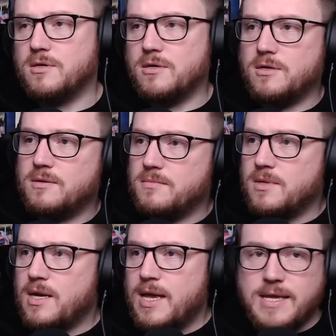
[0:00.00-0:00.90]
Um,
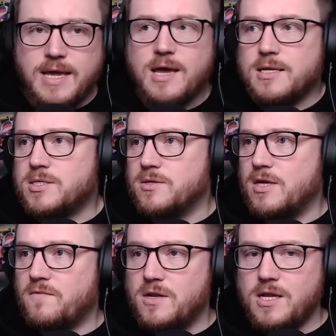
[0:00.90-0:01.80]
yeah, so
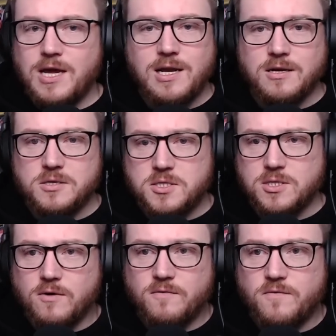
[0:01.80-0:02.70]
definitely had like a
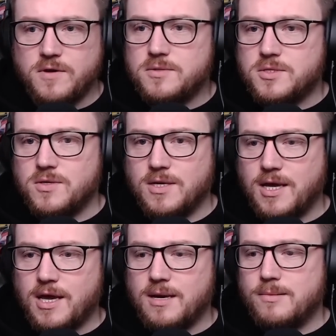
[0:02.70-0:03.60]
song feel to it. It
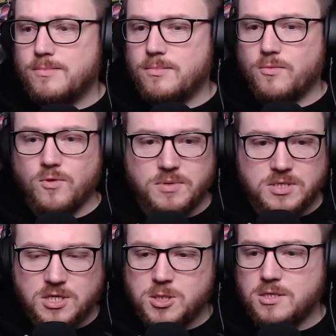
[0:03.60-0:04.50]
had
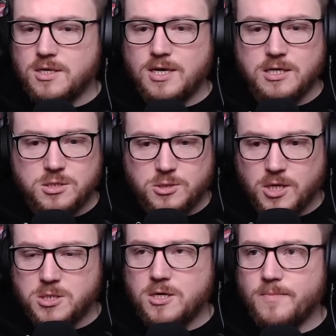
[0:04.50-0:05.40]
repetition. It had
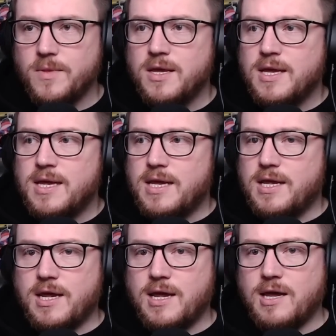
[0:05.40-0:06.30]
structure. It
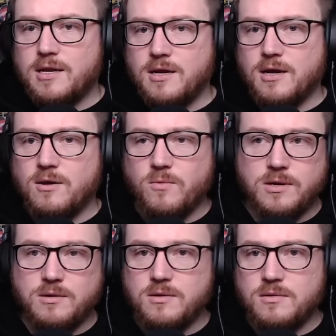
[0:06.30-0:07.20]
had uh,
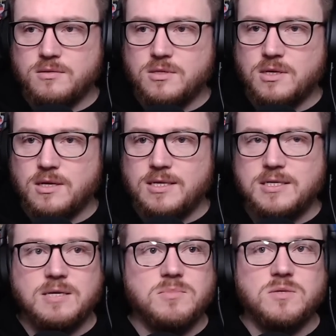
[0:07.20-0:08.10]
what I
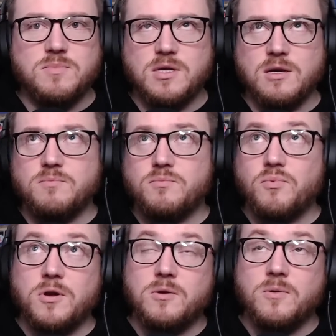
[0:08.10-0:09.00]
deemed to be a
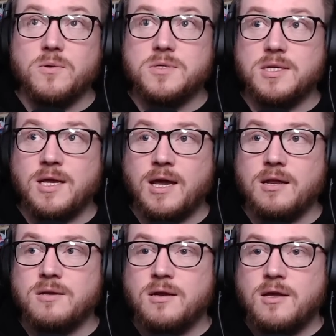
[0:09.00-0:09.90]
pre-chorus. It
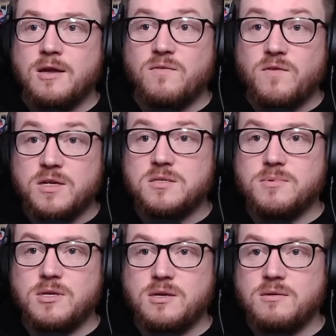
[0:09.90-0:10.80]
had
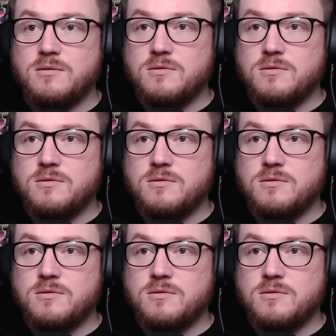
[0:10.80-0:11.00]
effectively